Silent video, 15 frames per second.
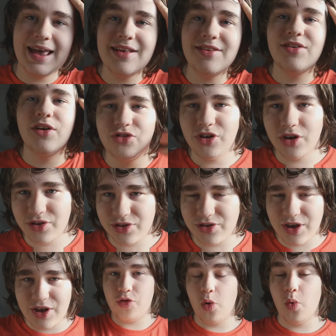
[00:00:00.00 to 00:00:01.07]
is
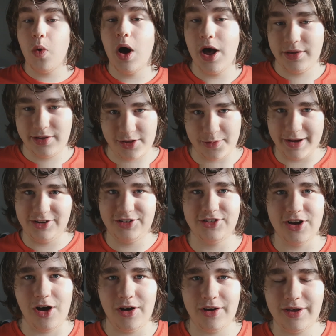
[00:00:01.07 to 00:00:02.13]
just the worst Switch
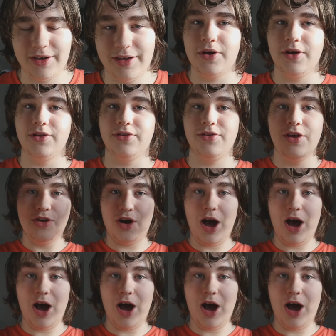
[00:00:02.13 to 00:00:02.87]
dock, because the